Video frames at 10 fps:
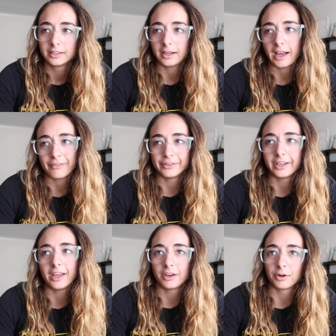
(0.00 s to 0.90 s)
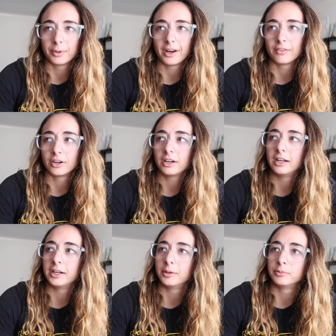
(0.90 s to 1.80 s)
a half a day or whatever,
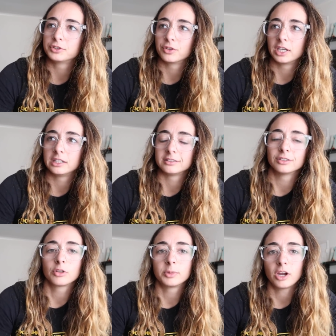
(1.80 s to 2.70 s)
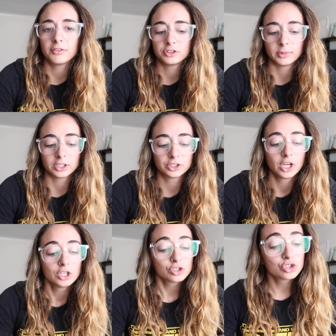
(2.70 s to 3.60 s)
um, so that it doesn't throw me off too much.
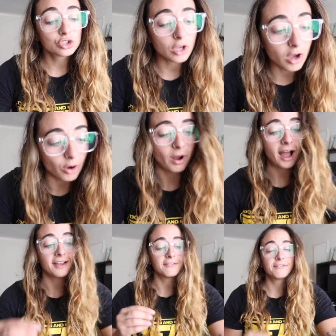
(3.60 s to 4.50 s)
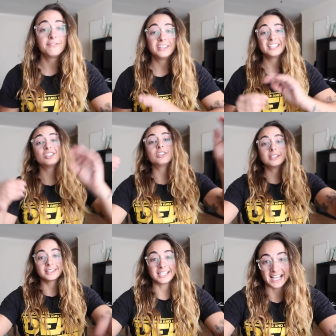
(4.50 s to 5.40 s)
So I
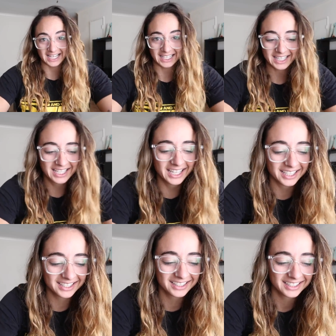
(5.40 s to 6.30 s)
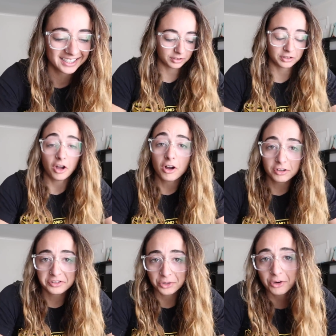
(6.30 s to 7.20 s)
feel like,
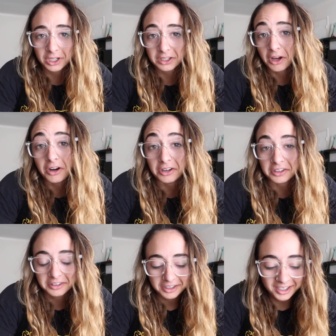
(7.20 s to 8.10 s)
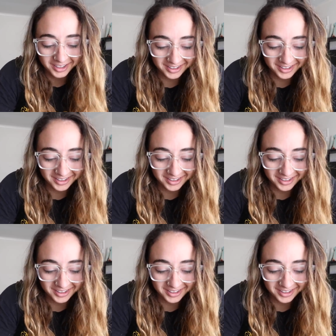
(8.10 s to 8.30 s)
long story long,